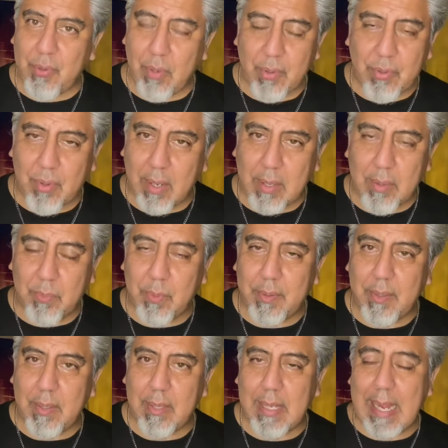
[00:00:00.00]
struggled with
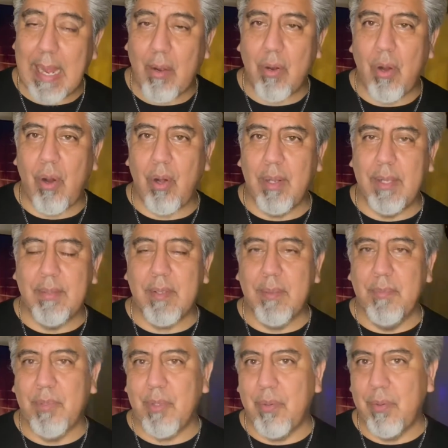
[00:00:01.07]
alcoholism.
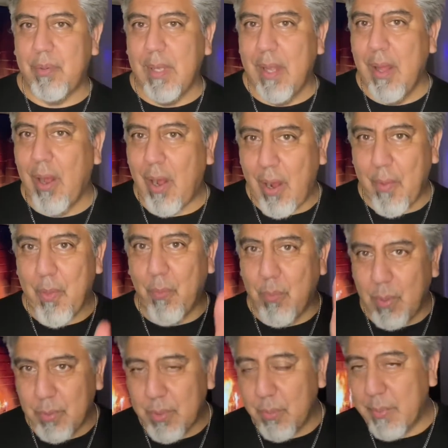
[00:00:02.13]
So on the
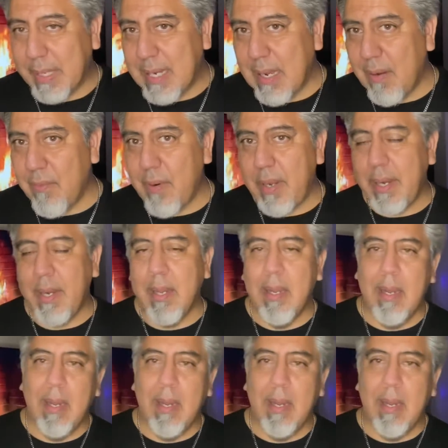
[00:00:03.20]
road to recovery